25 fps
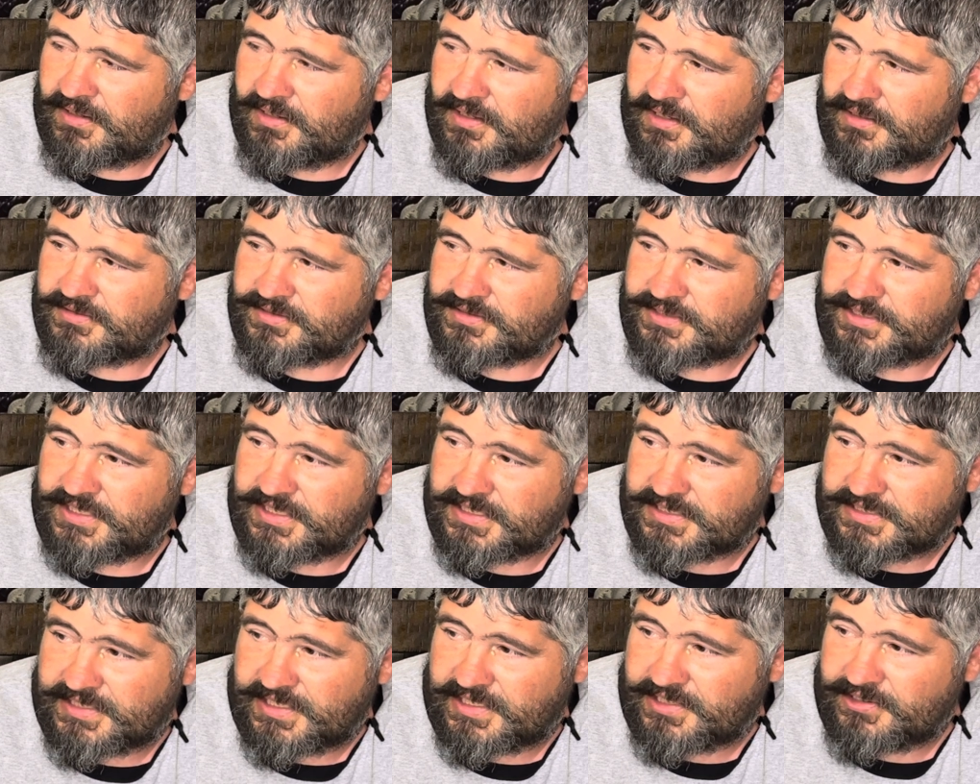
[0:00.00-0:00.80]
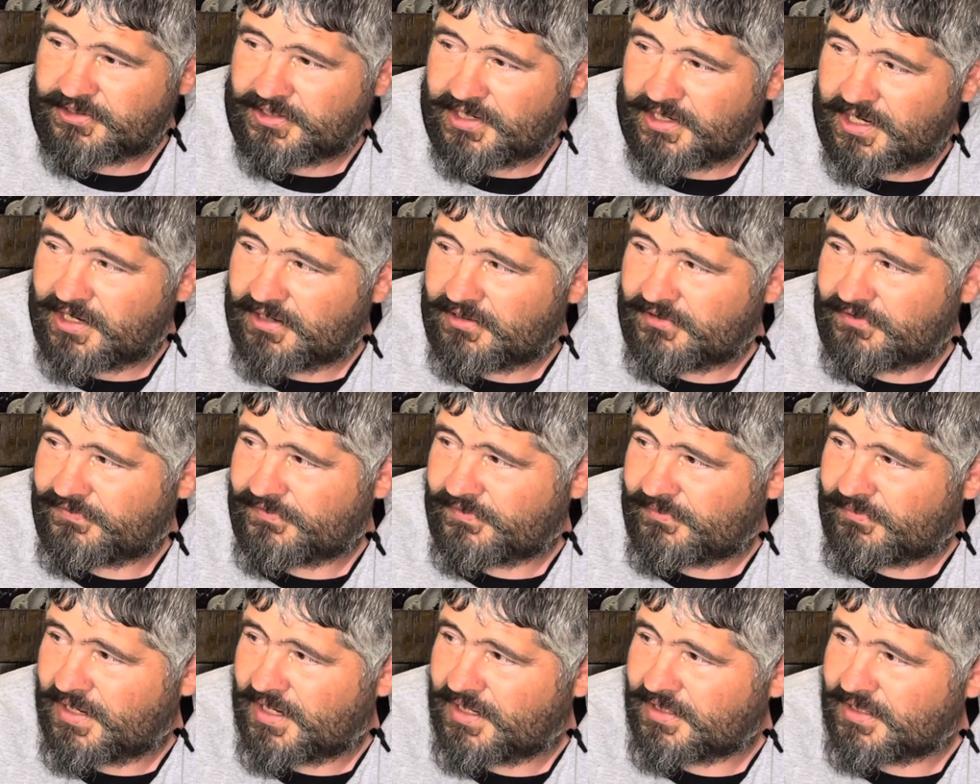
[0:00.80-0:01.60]
16 or higher
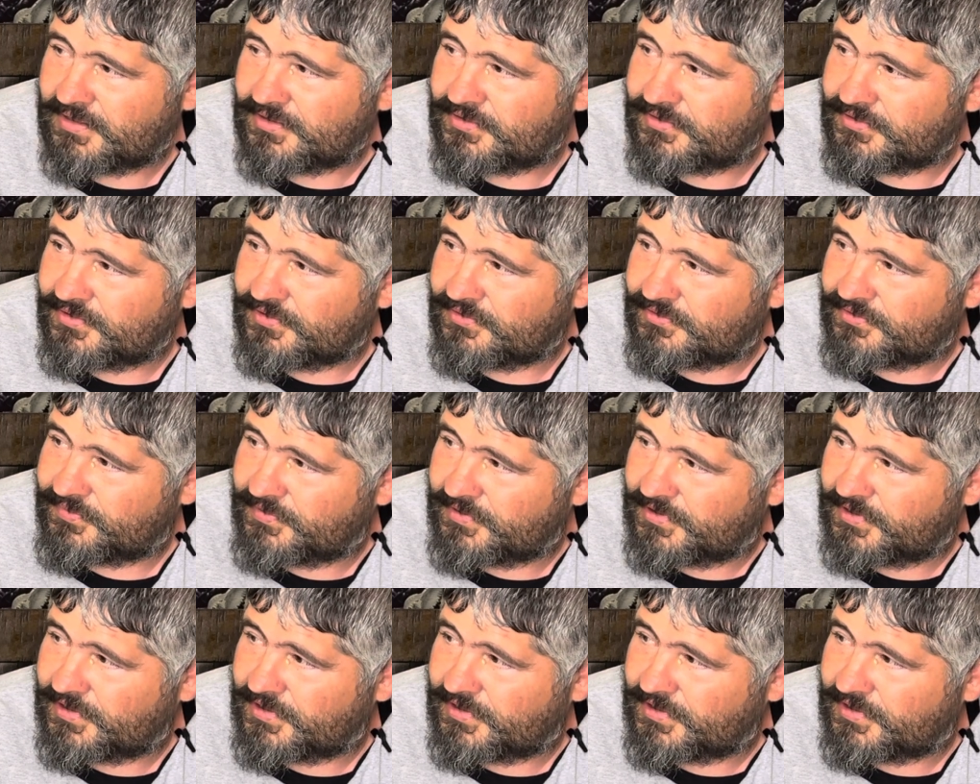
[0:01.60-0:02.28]
for mind control is pretty